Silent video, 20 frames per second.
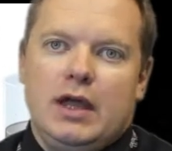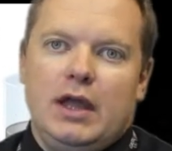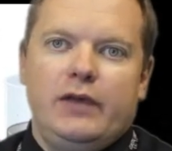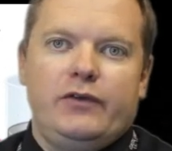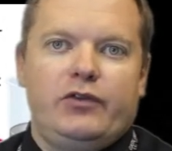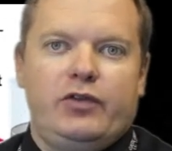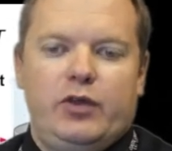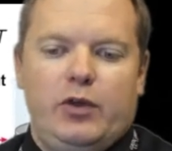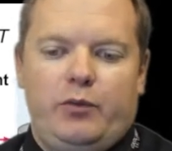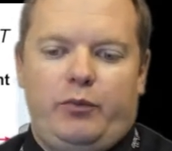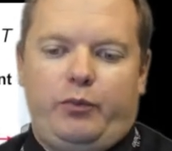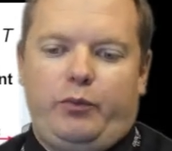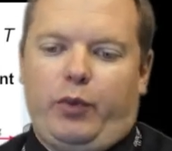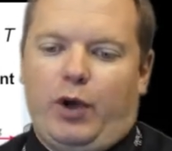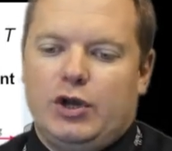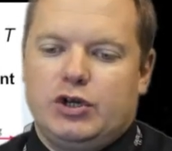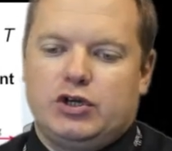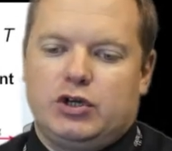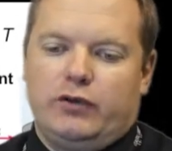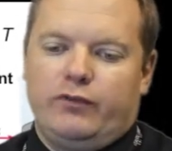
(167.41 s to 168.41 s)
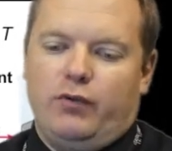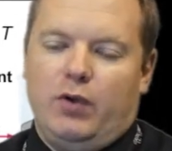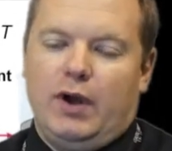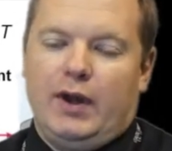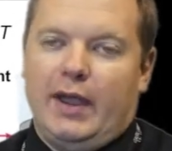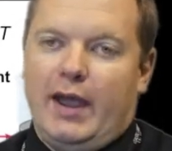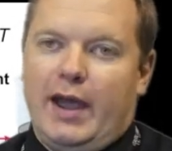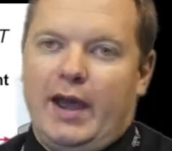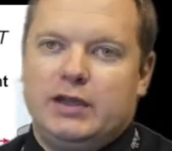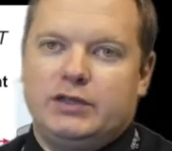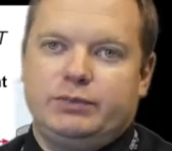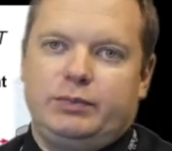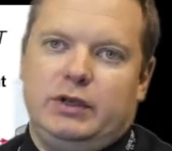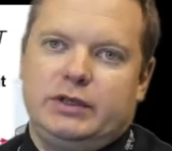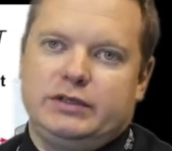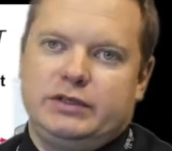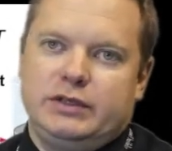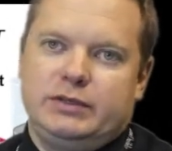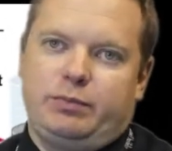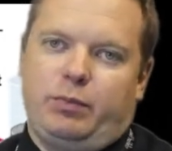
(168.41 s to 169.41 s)
is the pressure of one gas
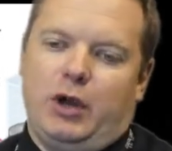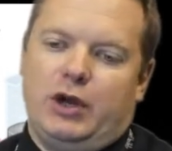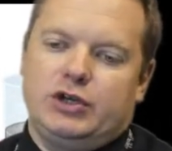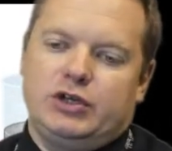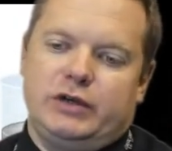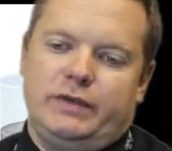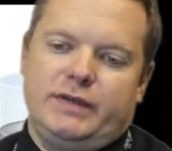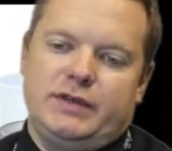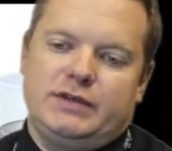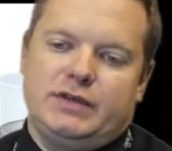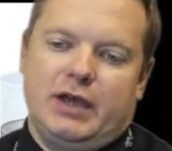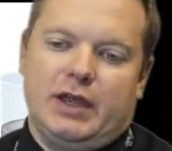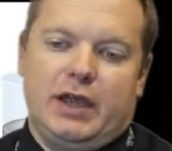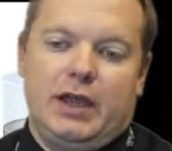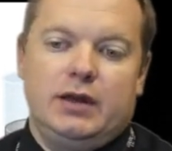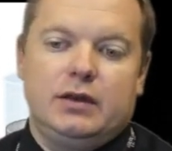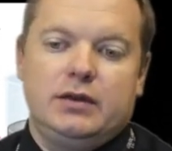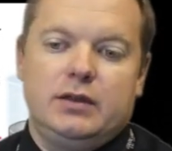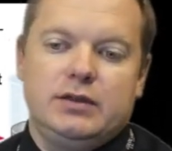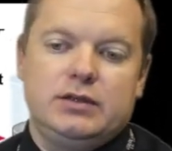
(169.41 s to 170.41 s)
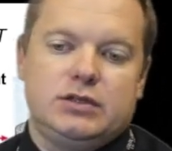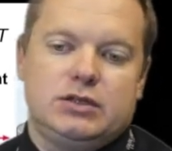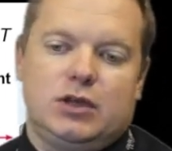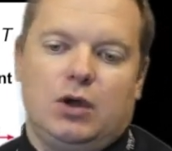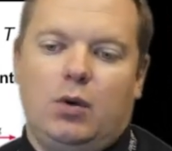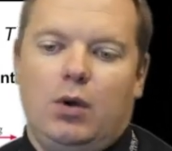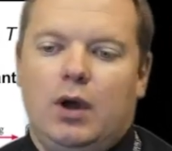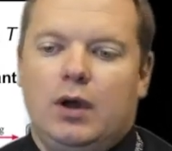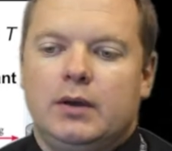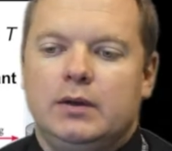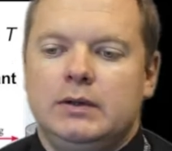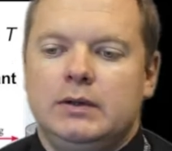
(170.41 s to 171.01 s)
plus the pressure of the second, and so